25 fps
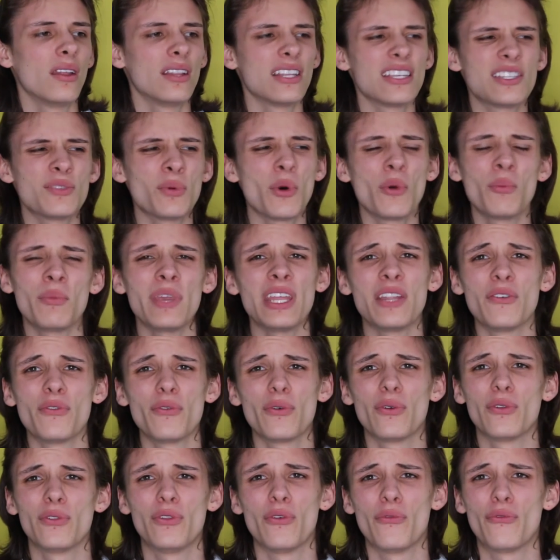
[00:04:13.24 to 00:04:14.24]
This won't be
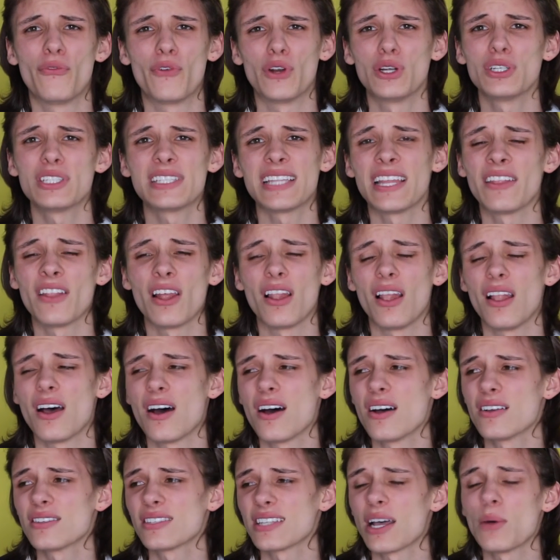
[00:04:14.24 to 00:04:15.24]
the first and the
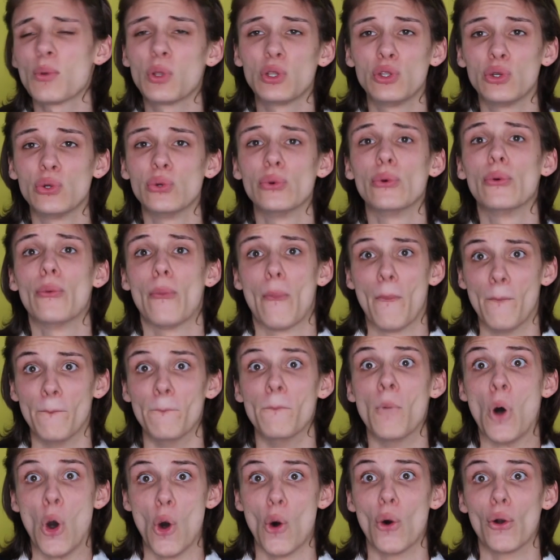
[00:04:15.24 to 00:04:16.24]
last. I will do
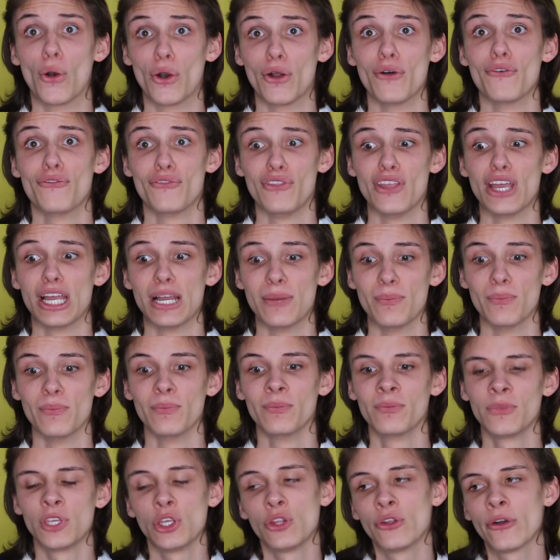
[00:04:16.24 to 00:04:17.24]
more of them,
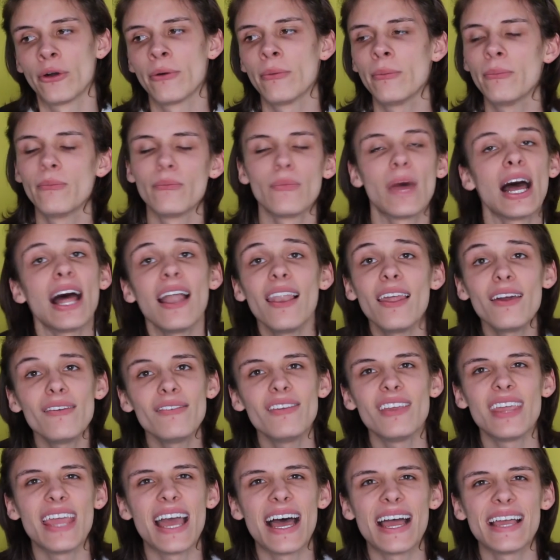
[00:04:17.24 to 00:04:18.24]
you know. I
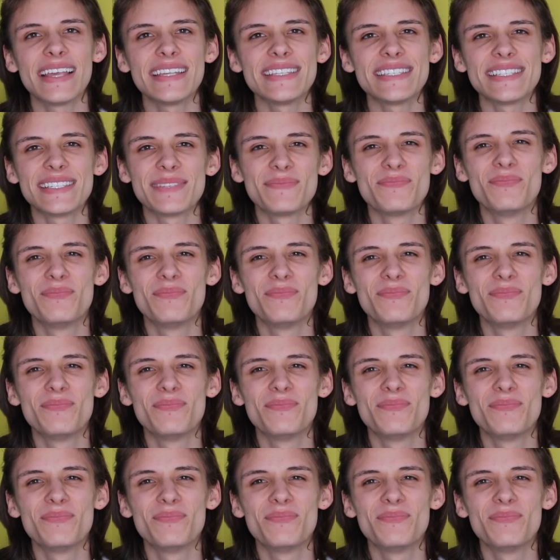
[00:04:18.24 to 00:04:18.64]
love you guys.